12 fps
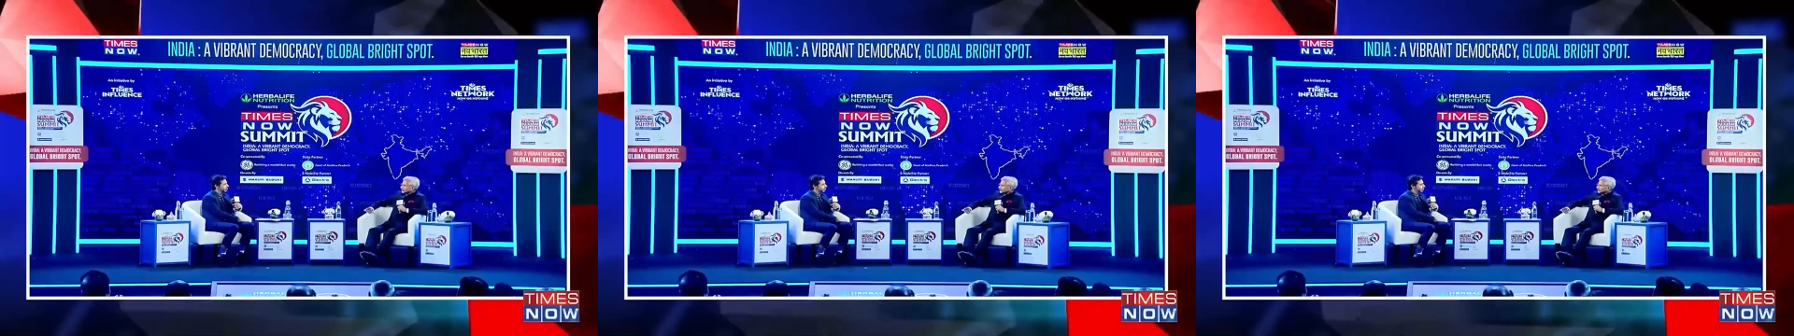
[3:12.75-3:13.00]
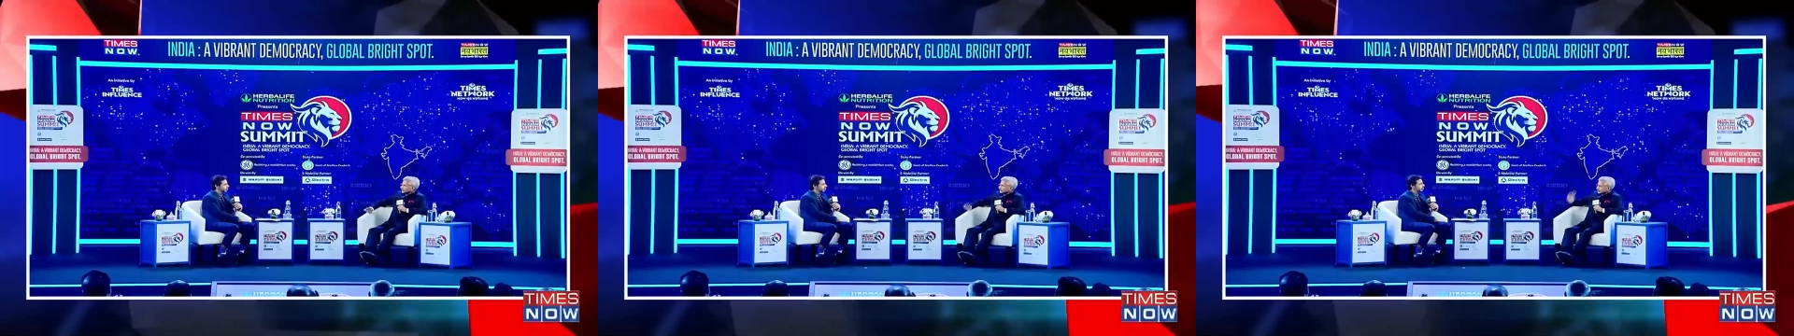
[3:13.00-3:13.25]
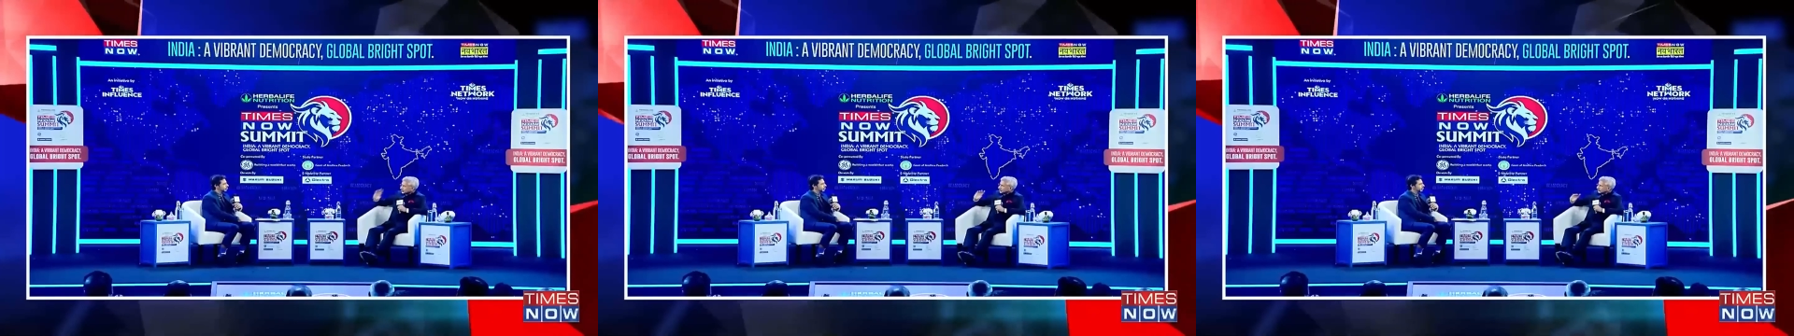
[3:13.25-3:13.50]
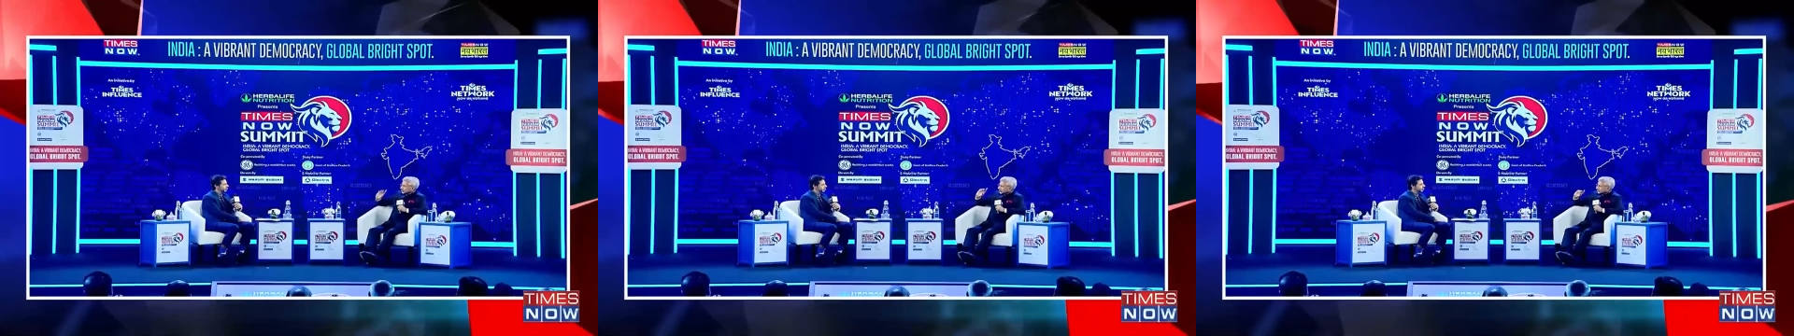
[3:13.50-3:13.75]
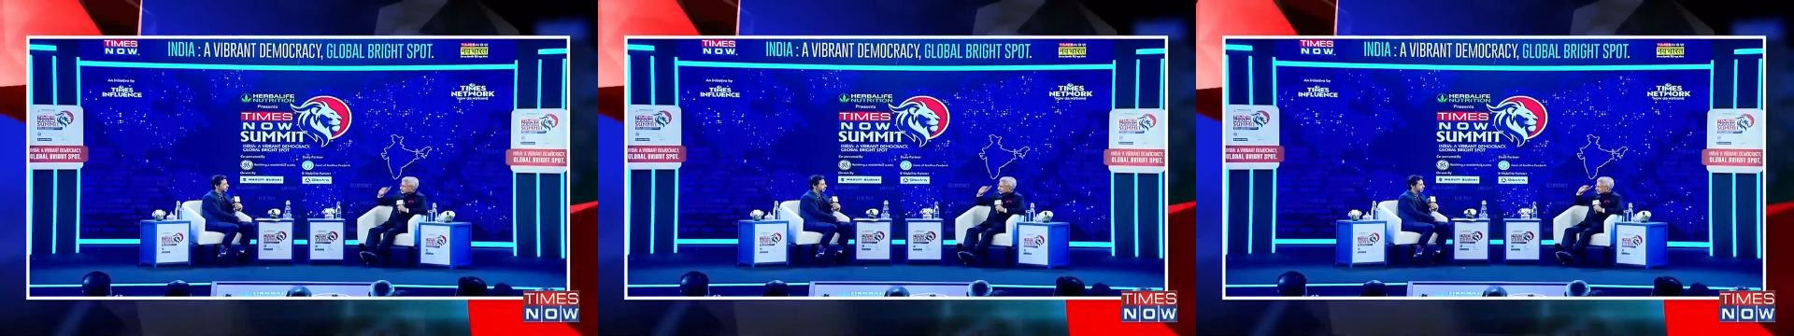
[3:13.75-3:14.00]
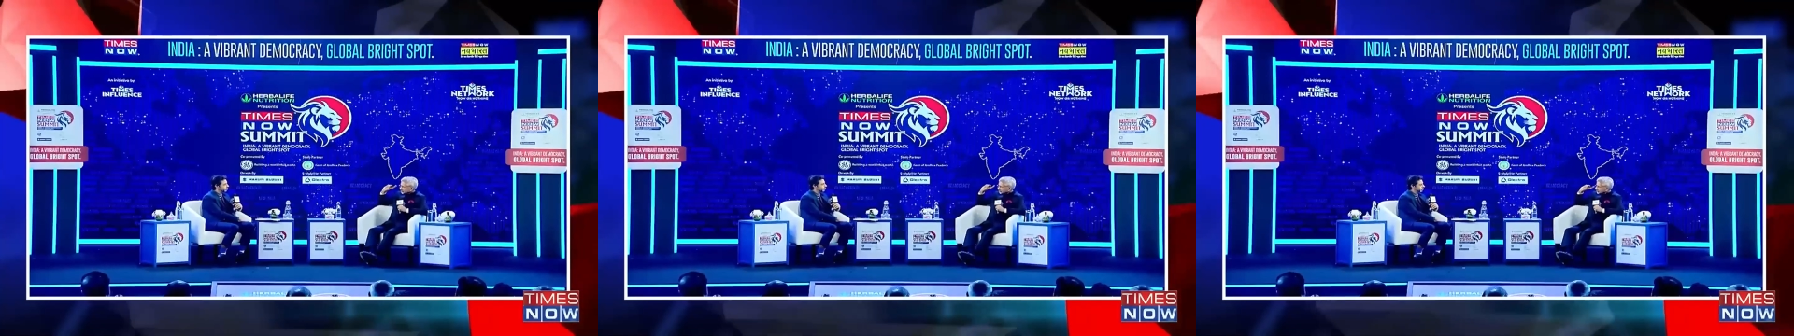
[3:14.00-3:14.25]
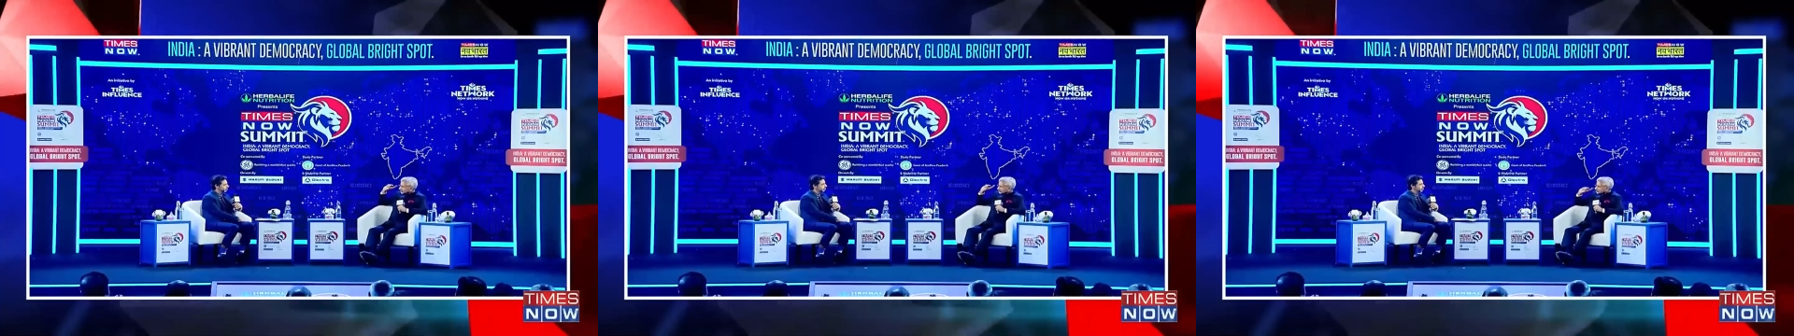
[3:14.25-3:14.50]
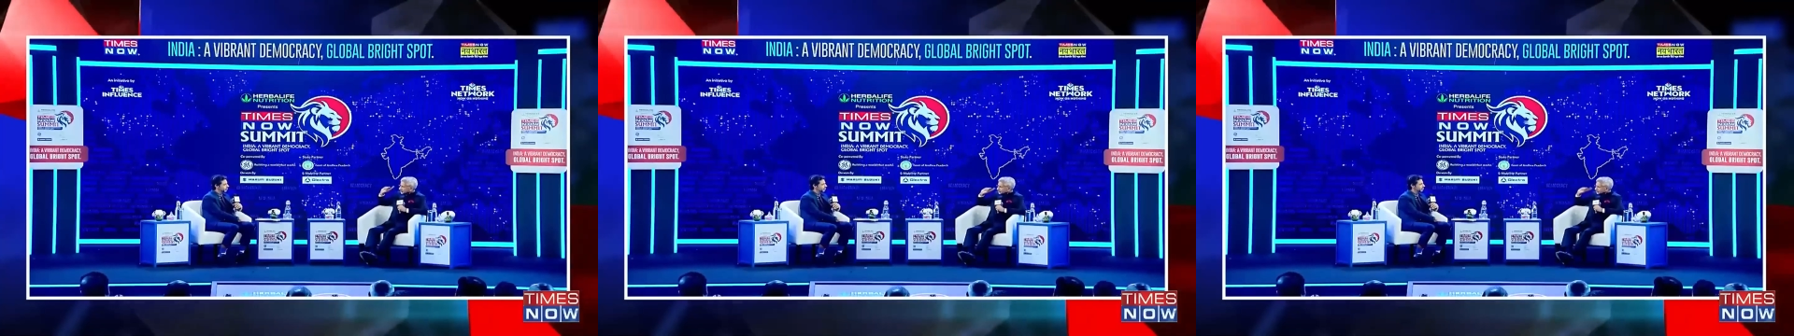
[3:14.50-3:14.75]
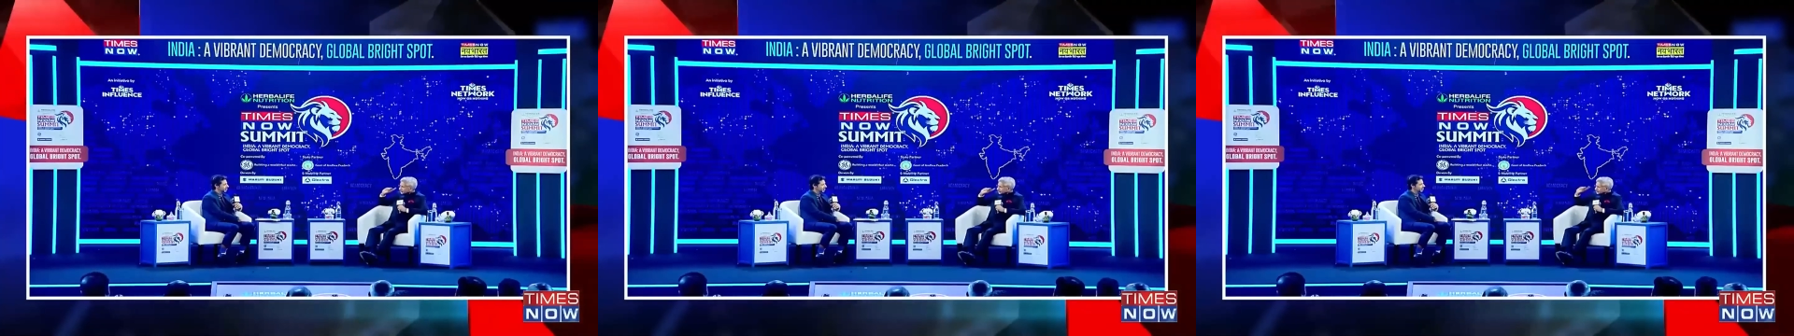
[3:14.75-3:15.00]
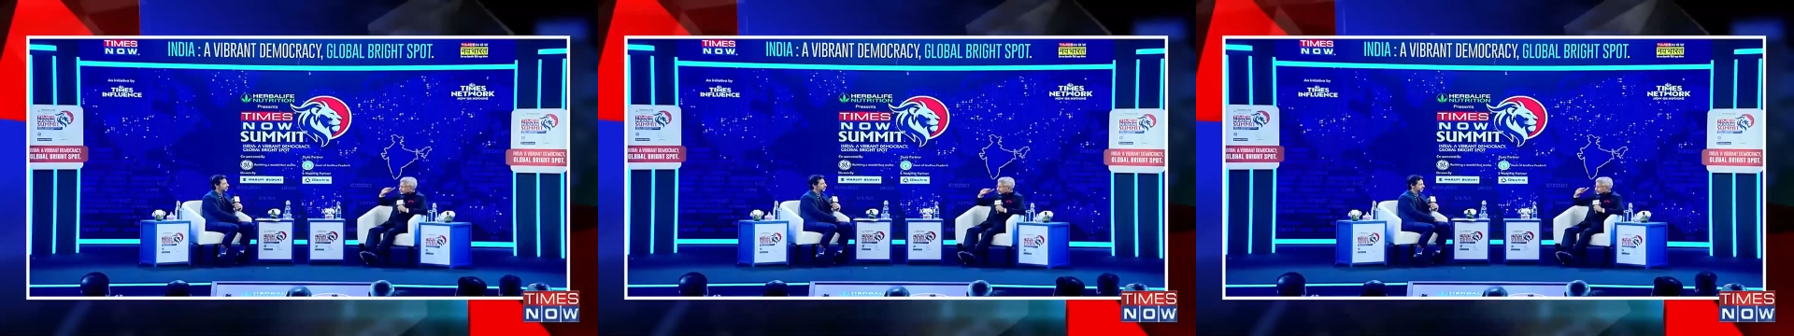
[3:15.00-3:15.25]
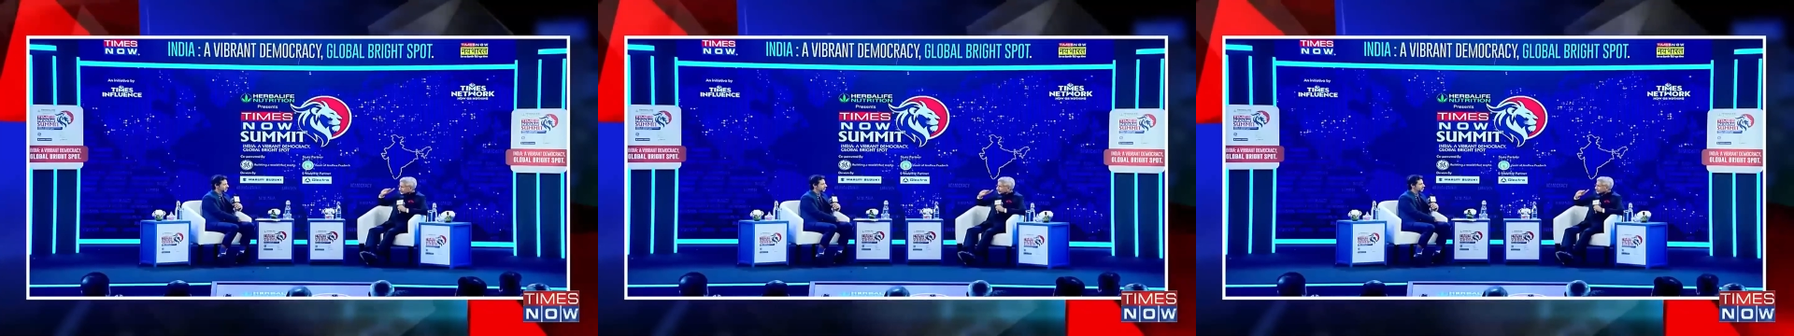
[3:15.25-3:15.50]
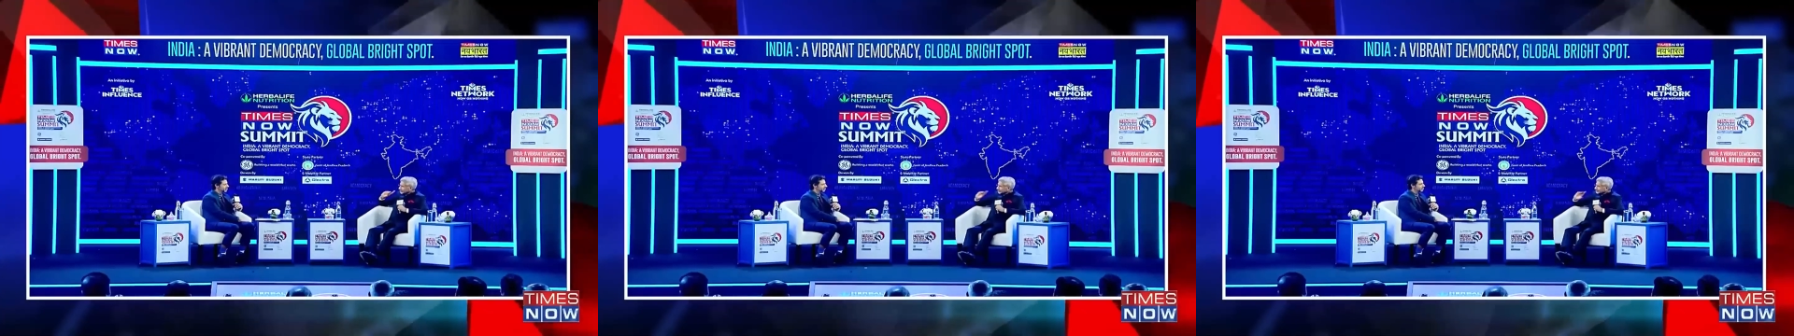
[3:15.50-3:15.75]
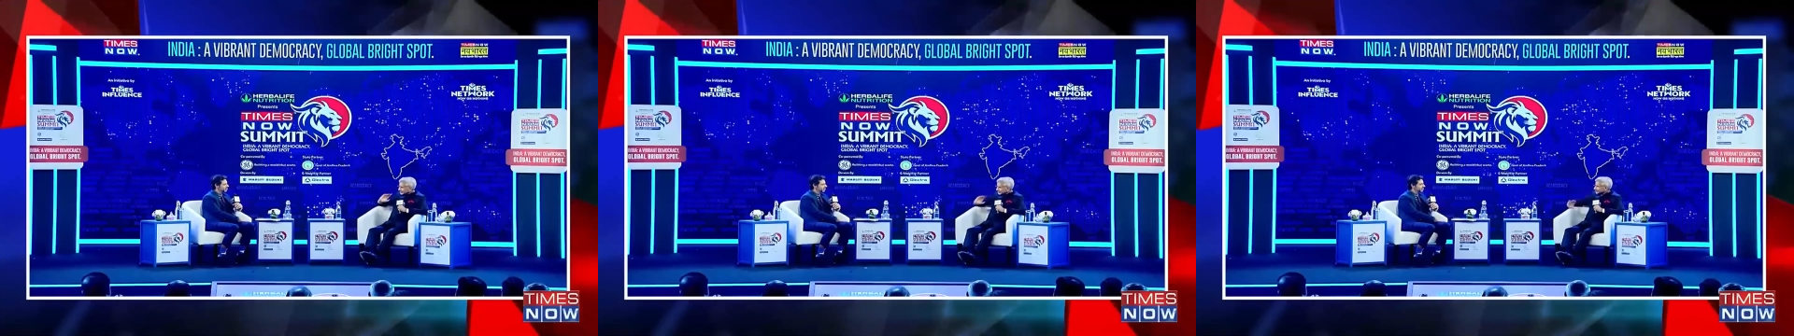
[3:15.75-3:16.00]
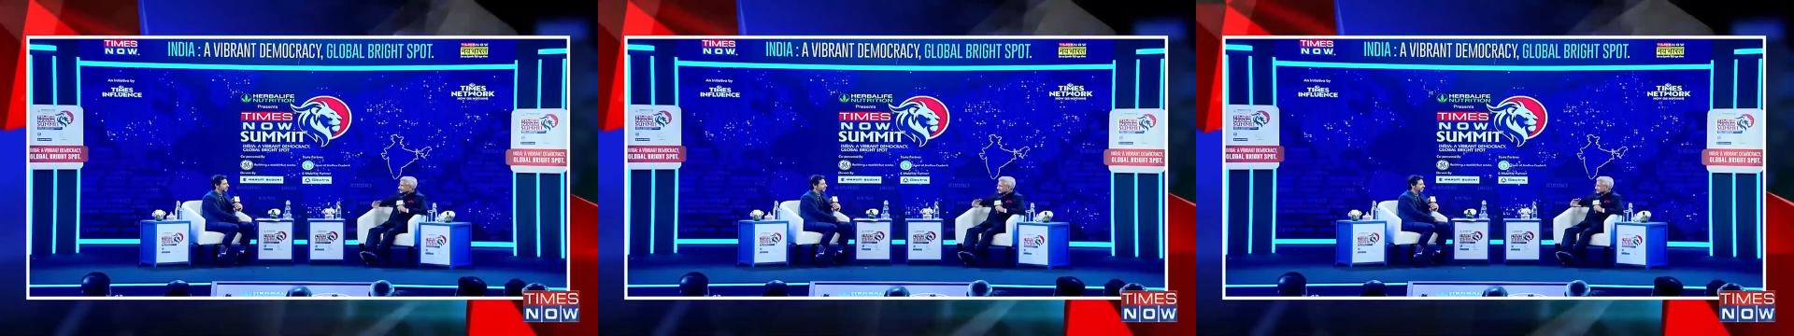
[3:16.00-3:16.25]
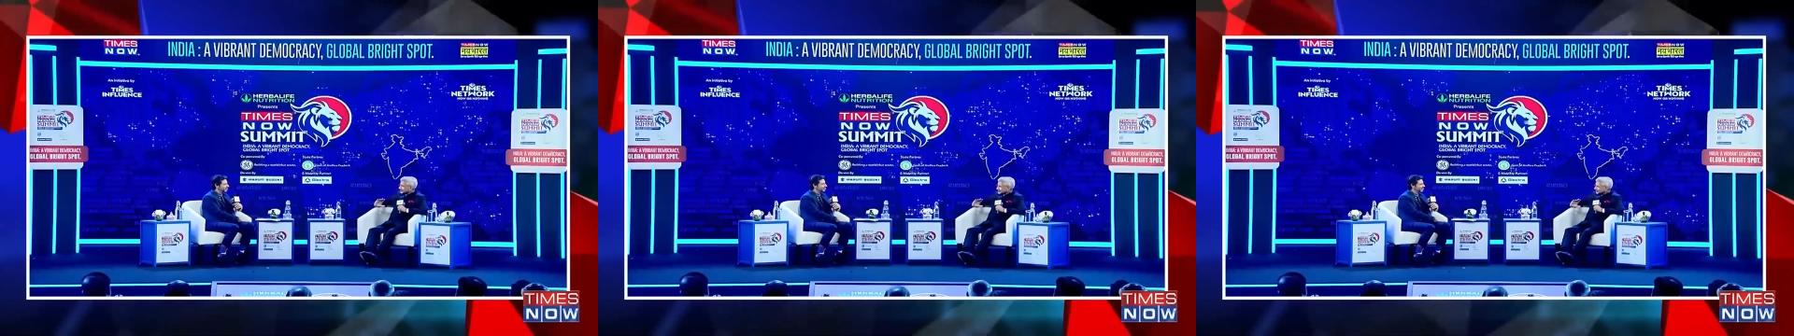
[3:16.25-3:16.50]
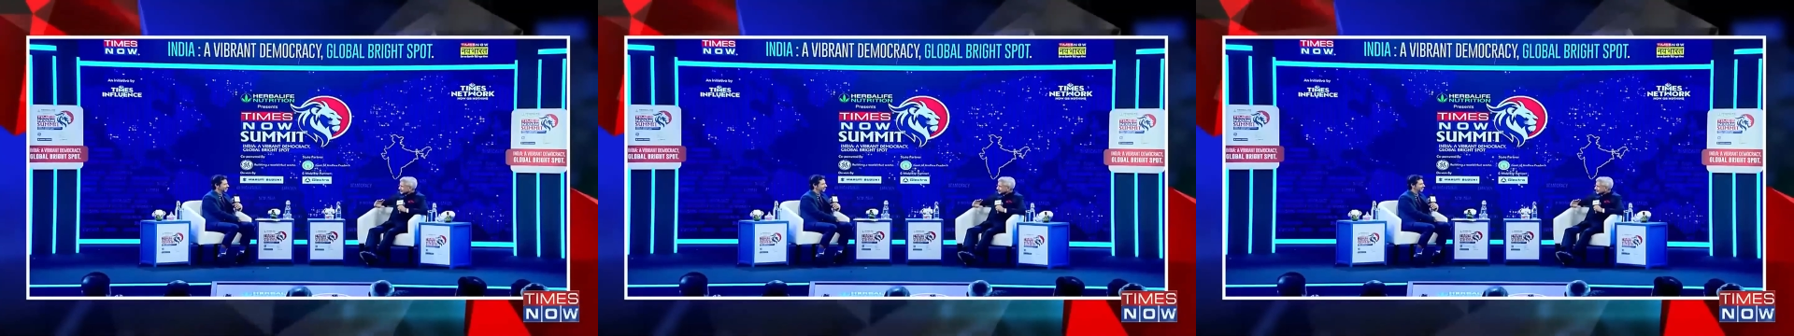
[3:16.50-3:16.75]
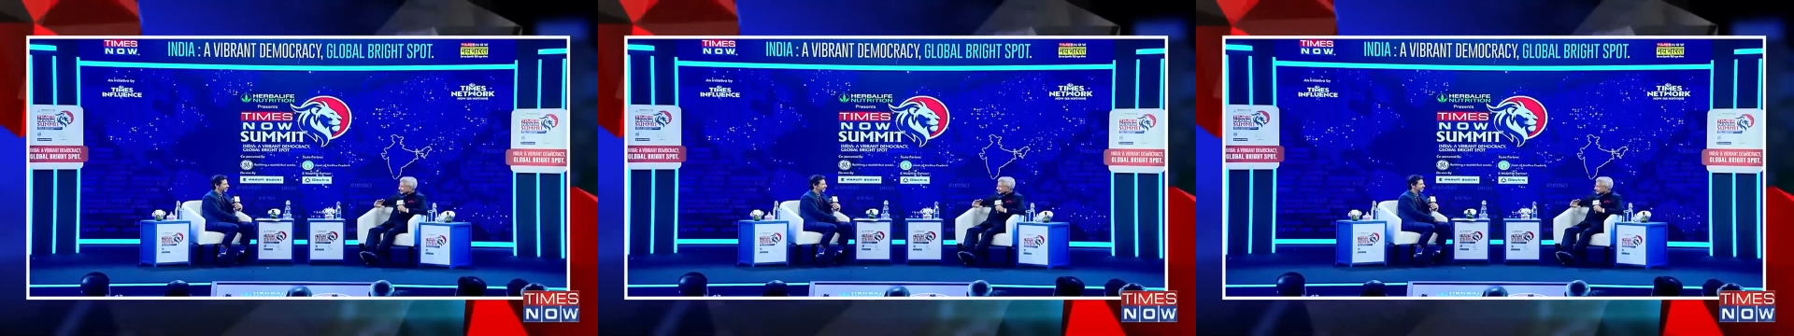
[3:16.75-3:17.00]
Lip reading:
Nobody's mouth can be seen.